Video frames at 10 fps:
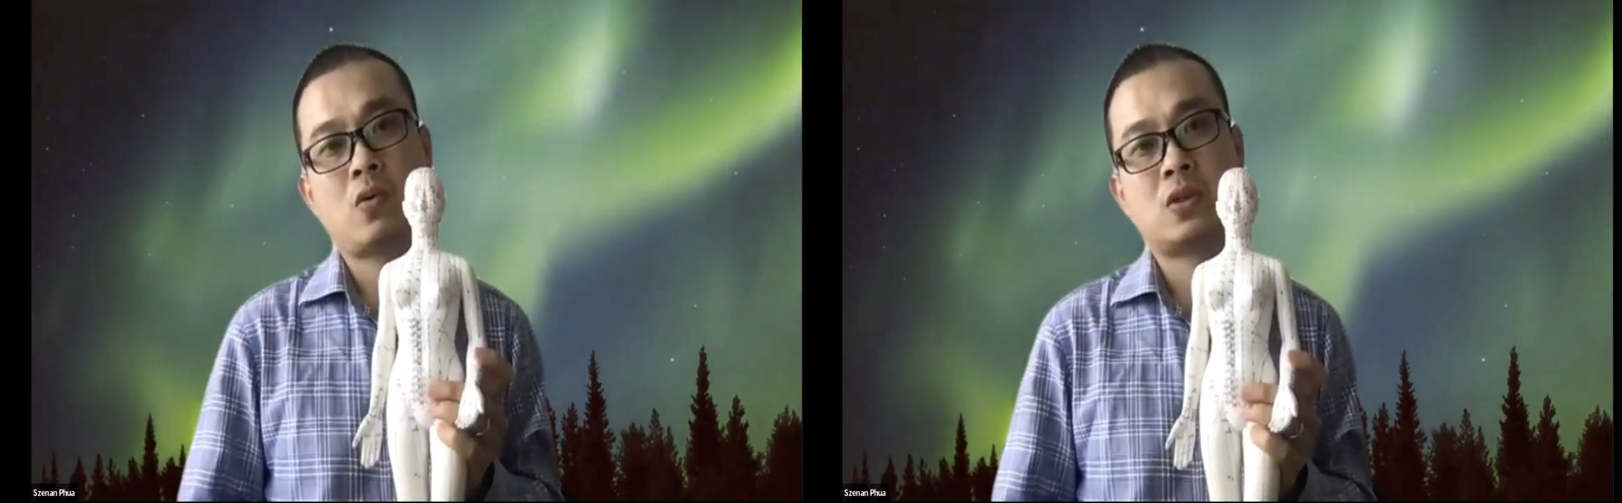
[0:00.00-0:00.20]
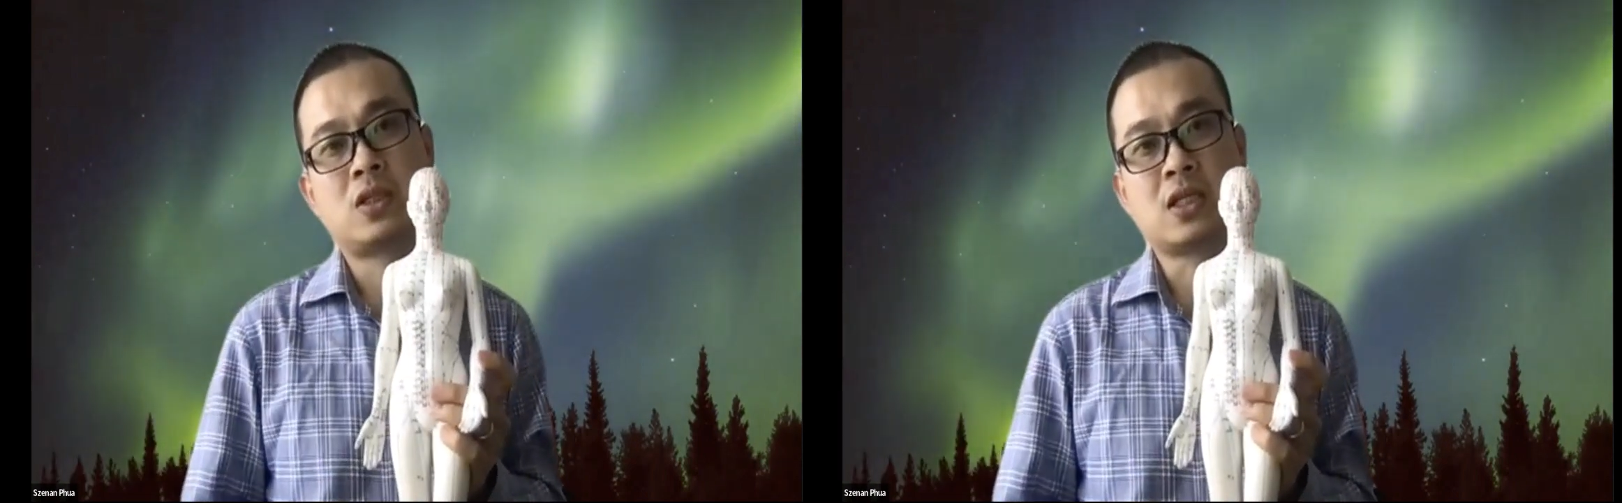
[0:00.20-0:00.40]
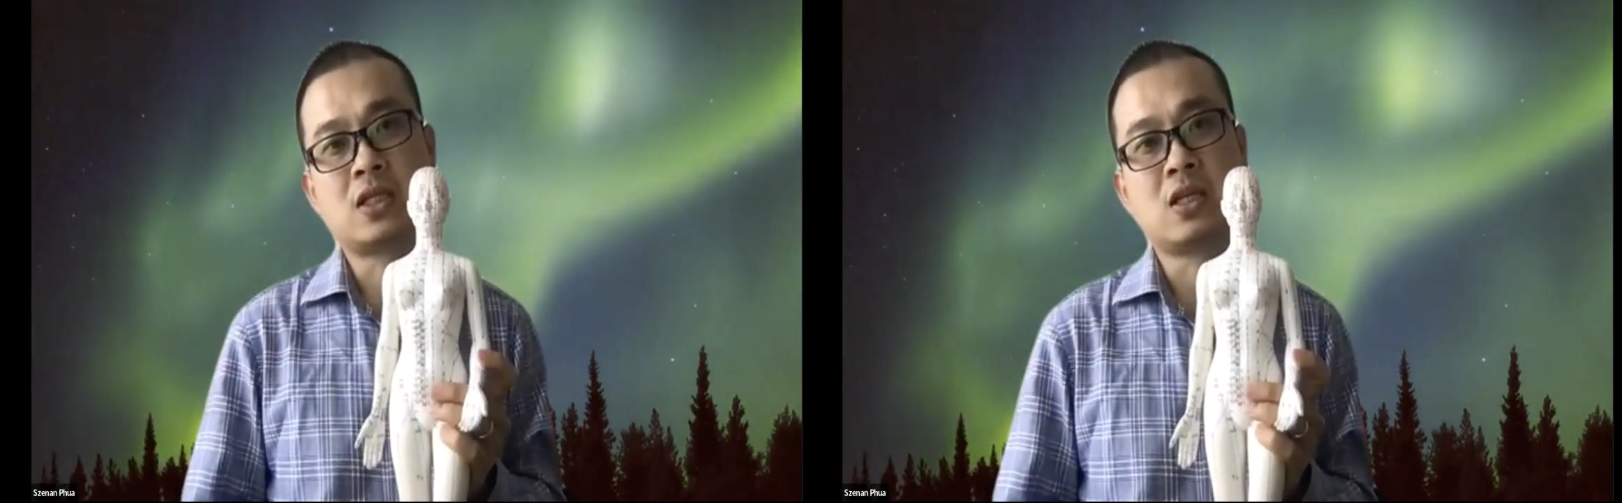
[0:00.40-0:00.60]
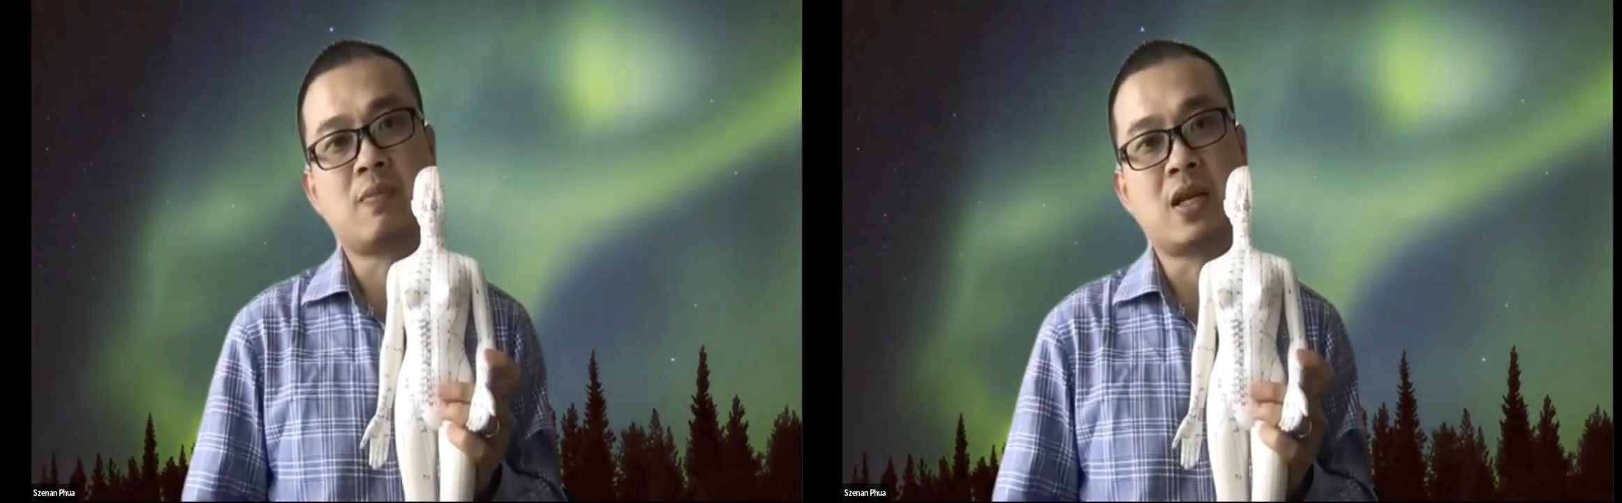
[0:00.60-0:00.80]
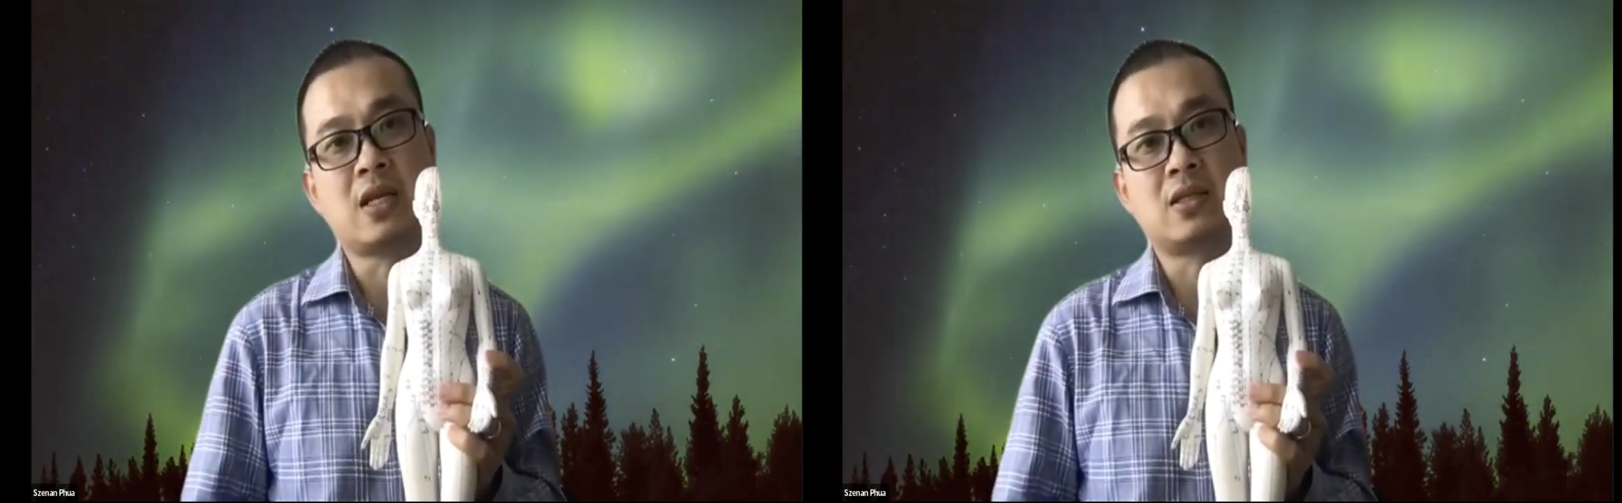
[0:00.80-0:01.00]
60
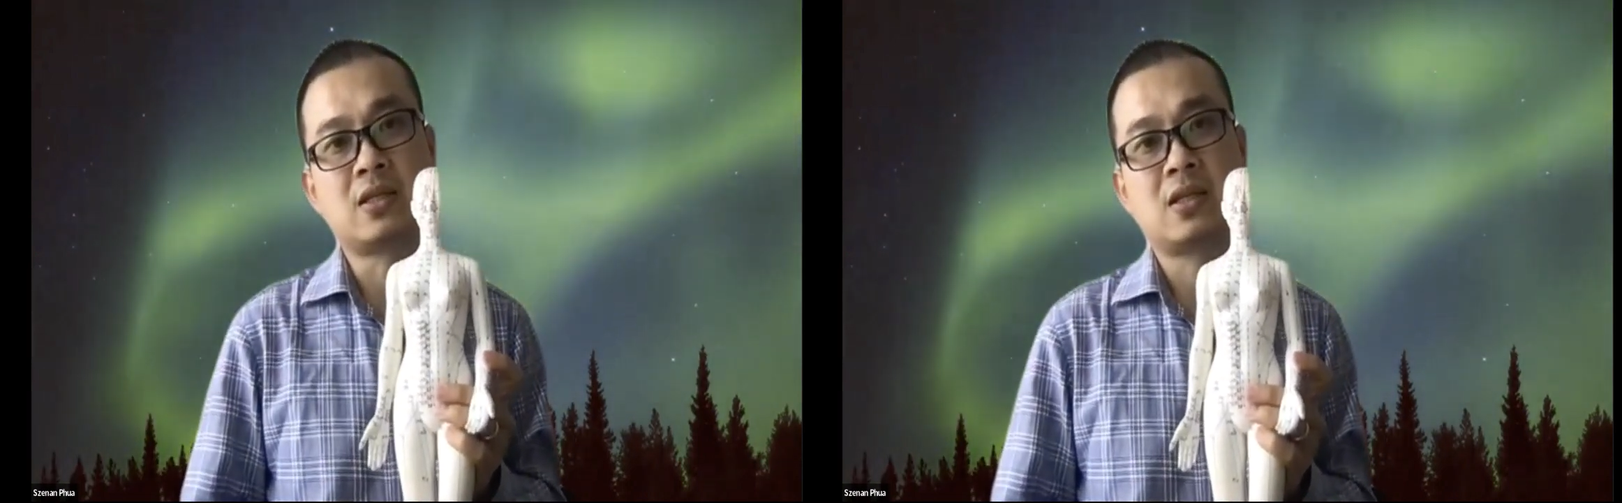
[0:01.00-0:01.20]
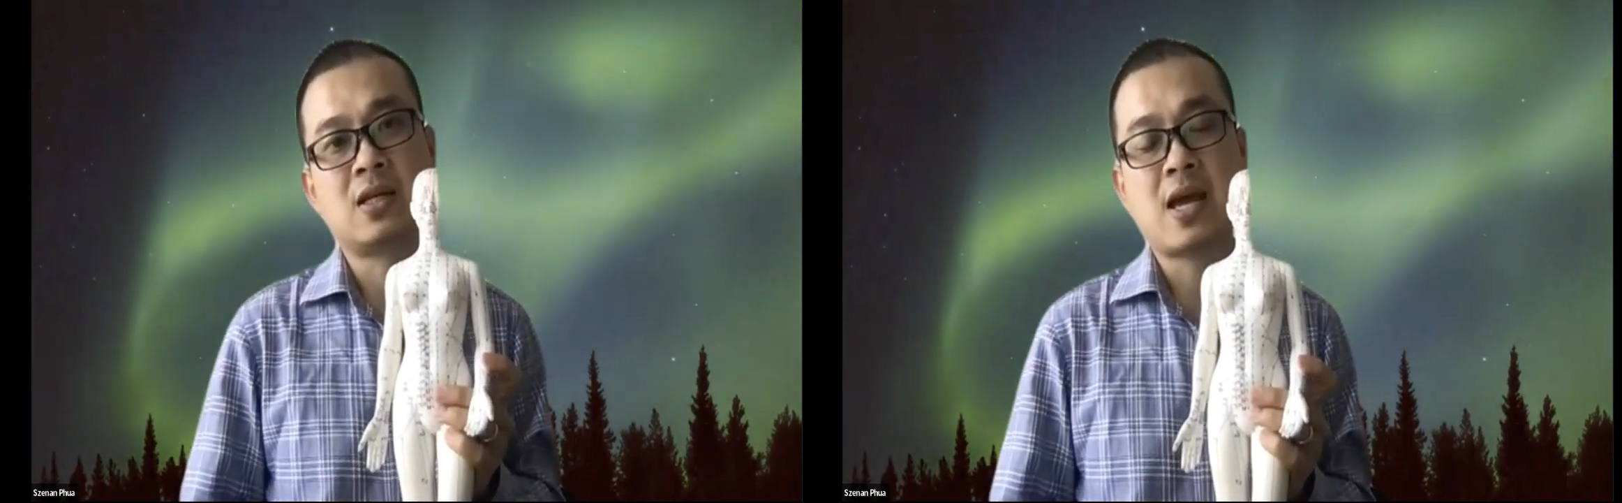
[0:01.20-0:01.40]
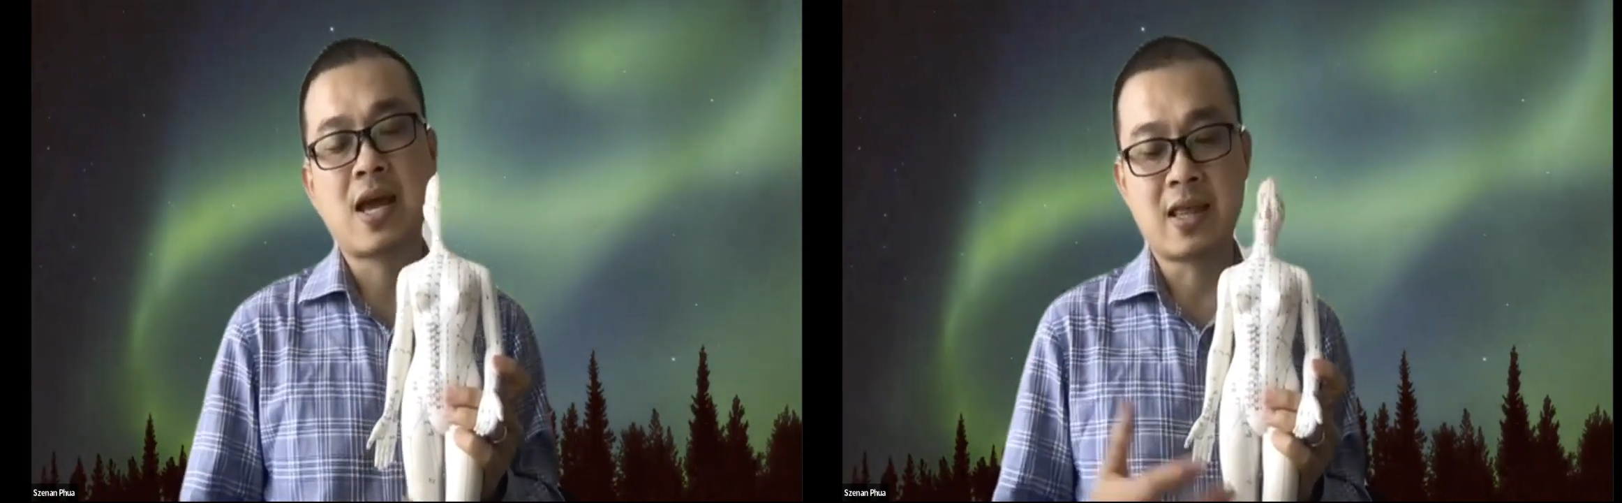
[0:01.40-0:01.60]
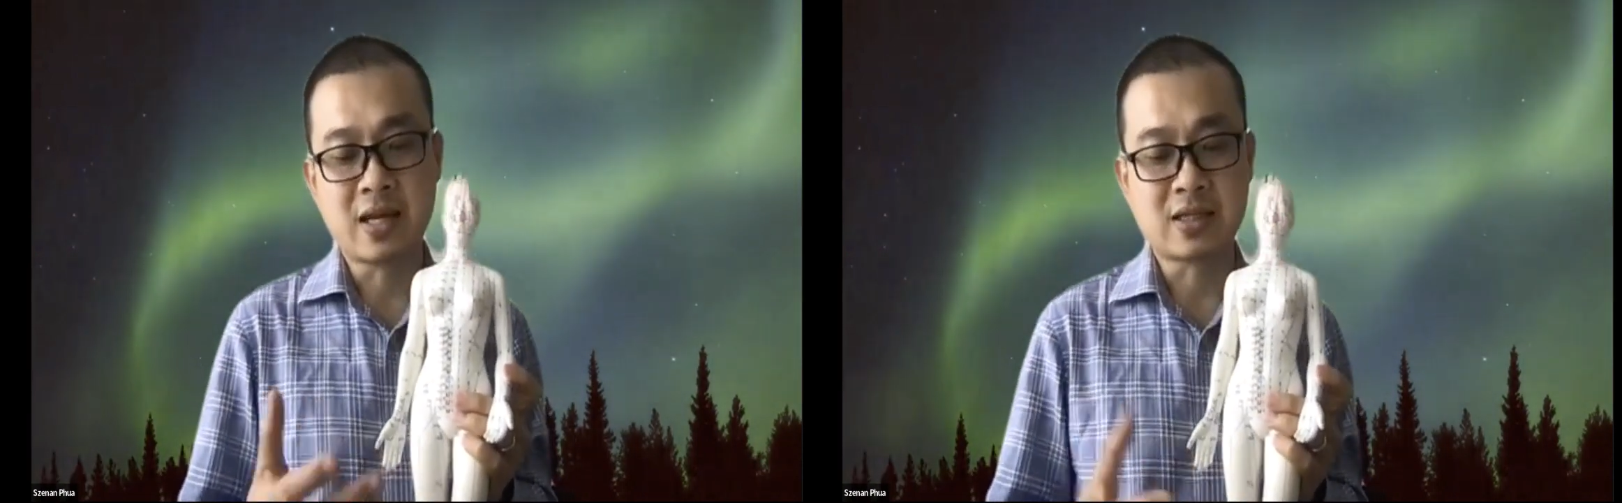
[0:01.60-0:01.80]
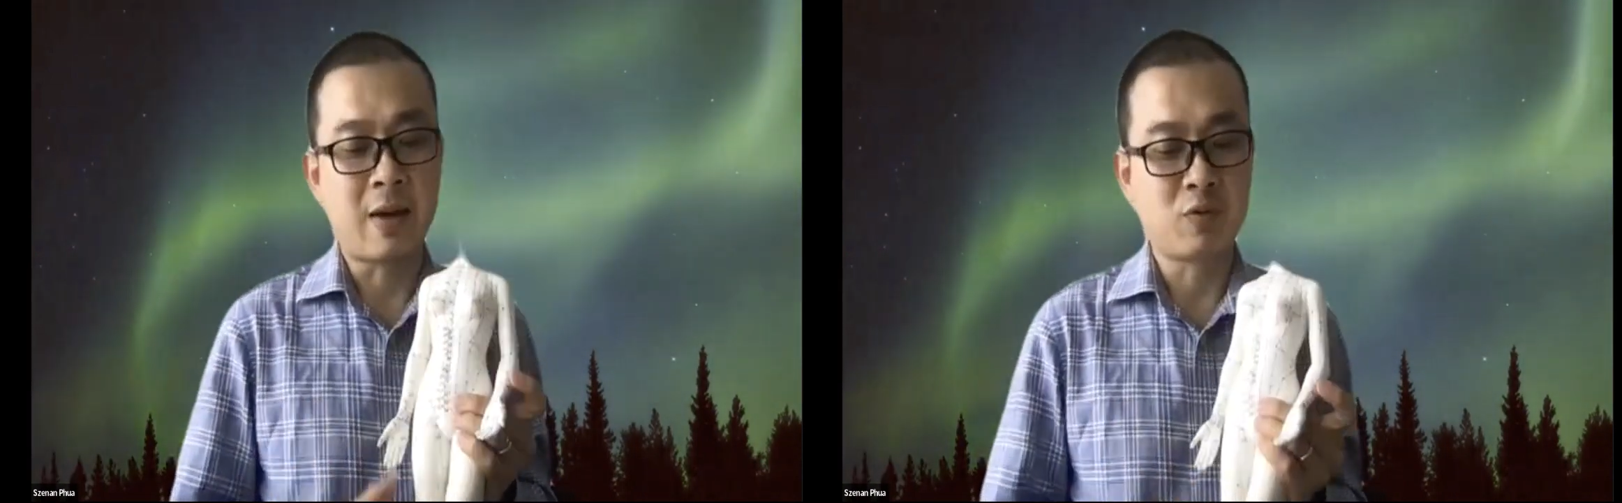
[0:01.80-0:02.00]
minutes. And
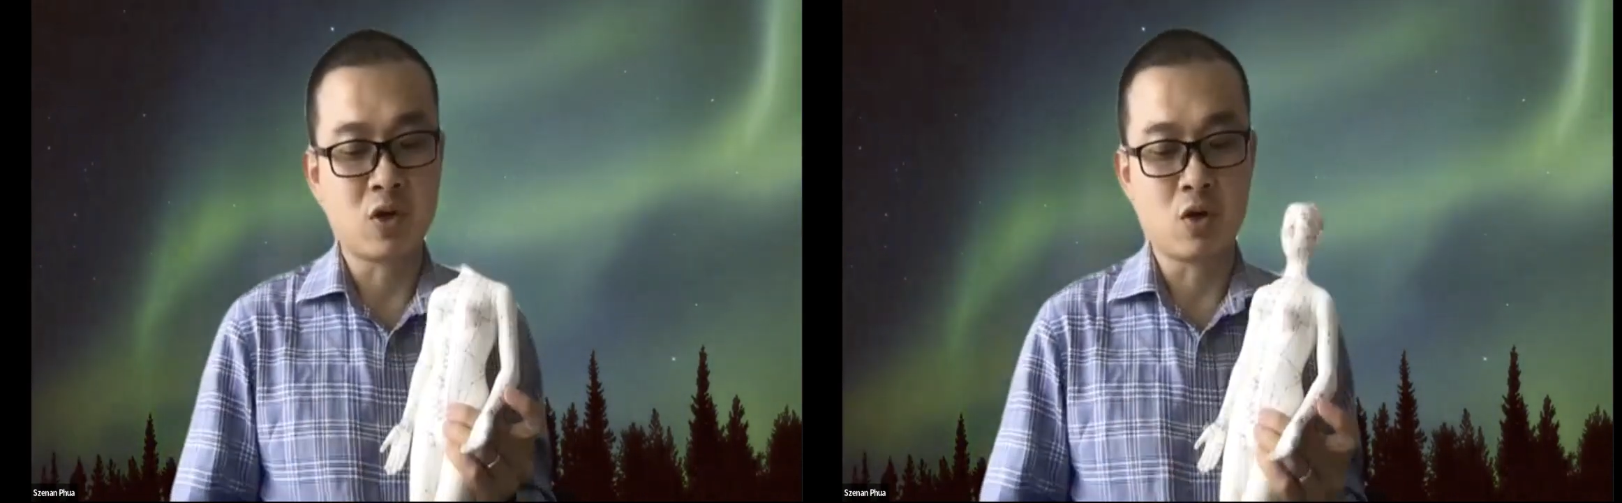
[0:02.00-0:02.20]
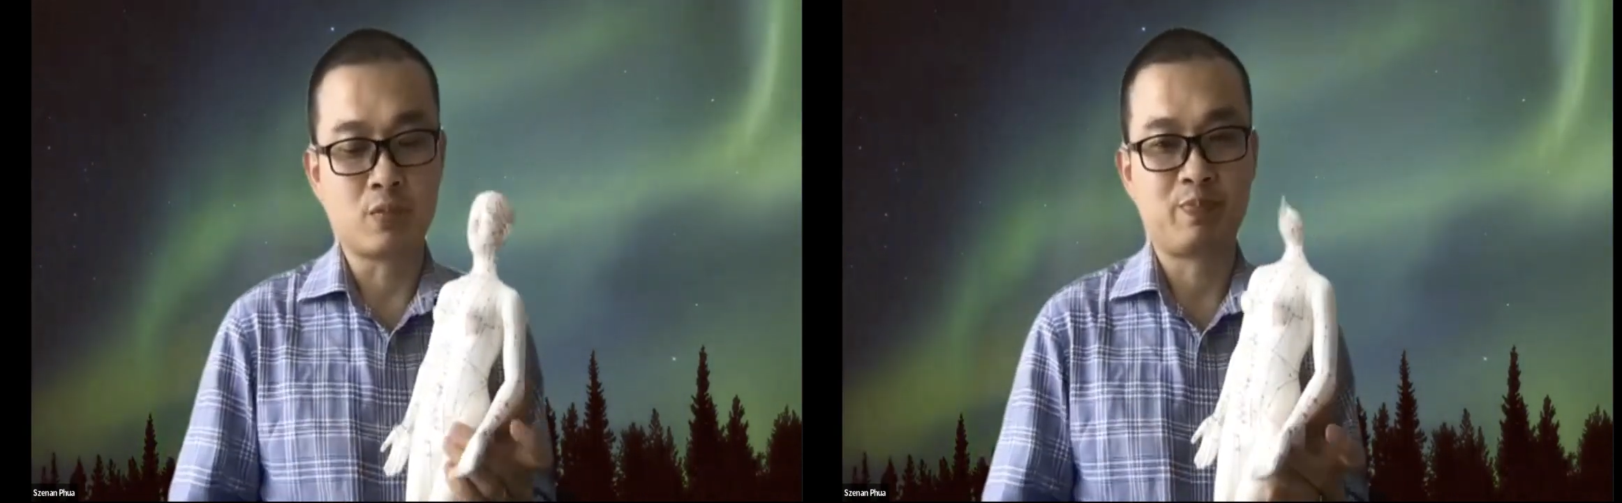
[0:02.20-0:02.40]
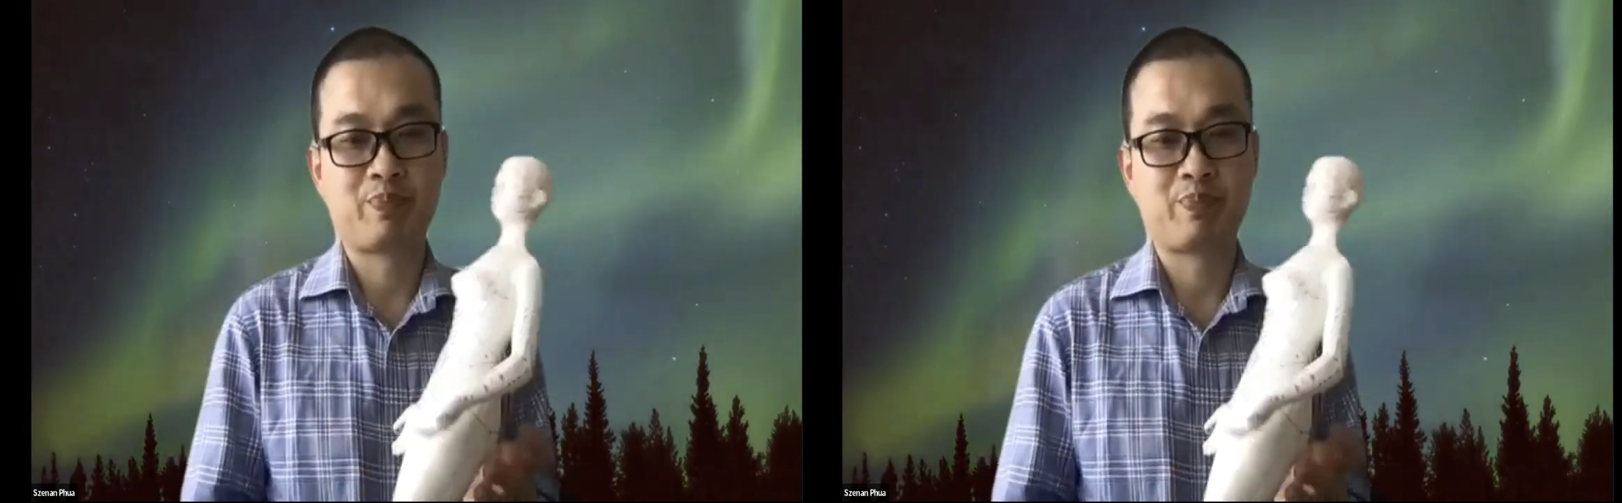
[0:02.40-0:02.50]
that's up to you.